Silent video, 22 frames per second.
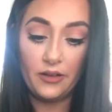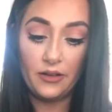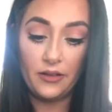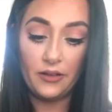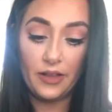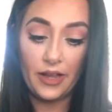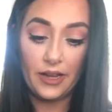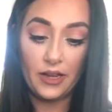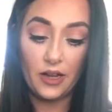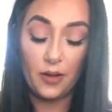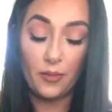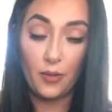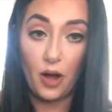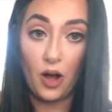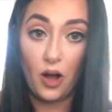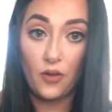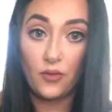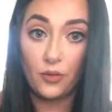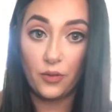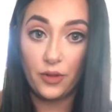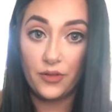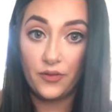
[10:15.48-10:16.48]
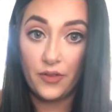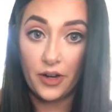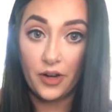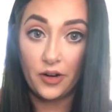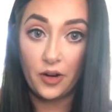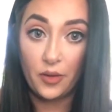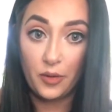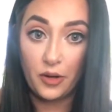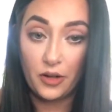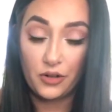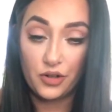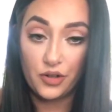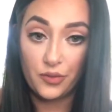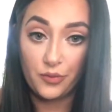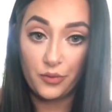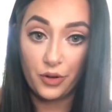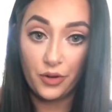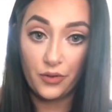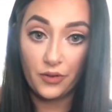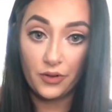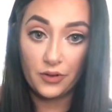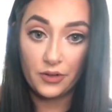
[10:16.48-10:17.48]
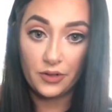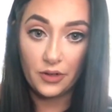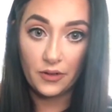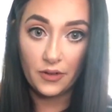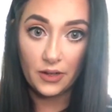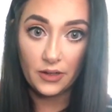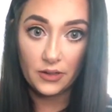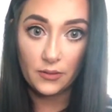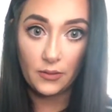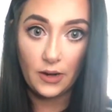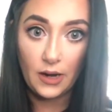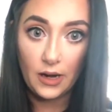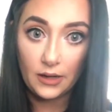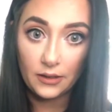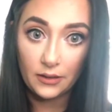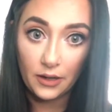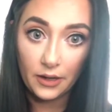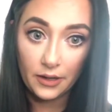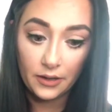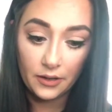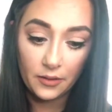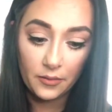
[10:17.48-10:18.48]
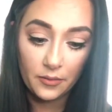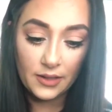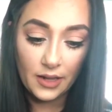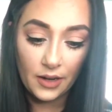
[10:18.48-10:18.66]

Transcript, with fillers: they come off with fingernail polish remover. So that's why I like them.